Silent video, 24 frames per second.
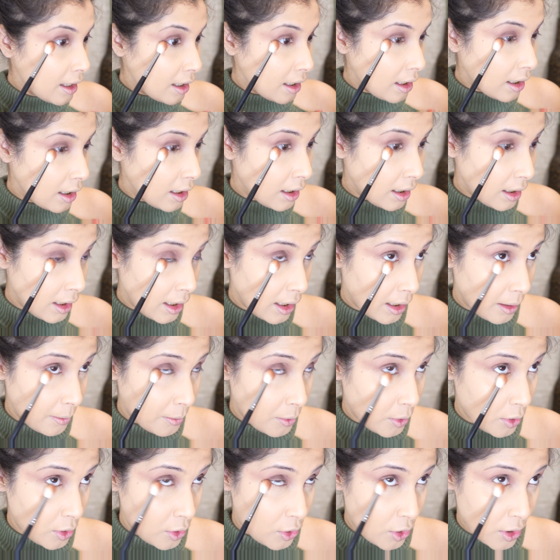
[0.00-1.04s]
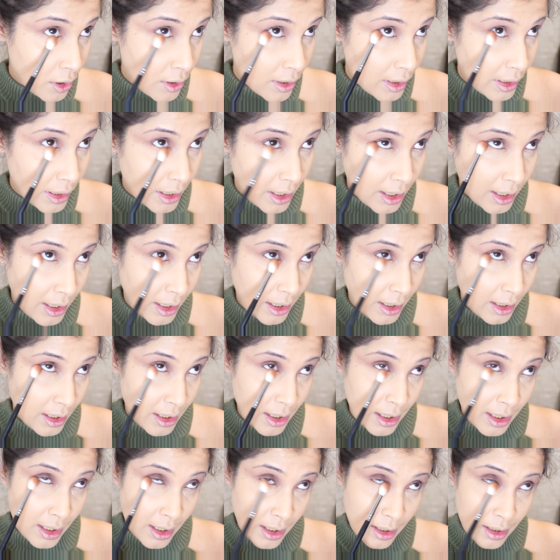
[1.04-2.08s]
and I'm going to just line
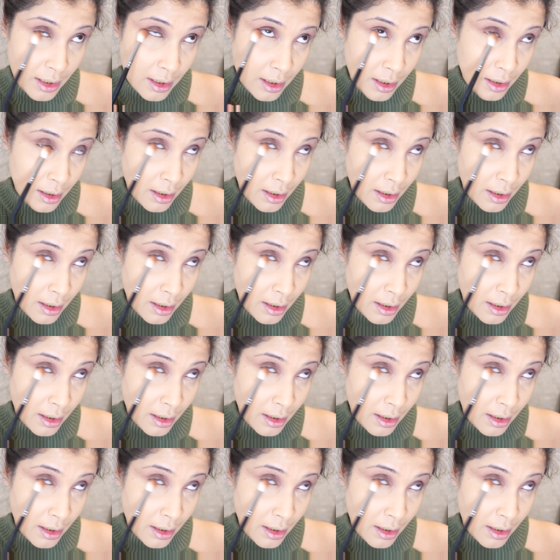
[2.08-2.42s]
it